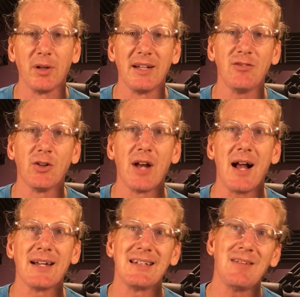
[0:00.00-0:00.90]
believe it or
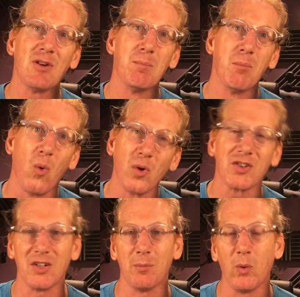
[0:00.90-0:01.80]
not, is even more
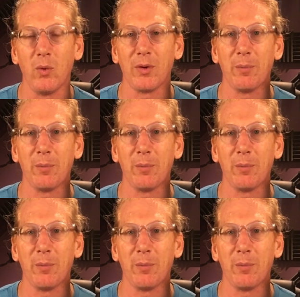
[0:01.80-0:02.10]
simple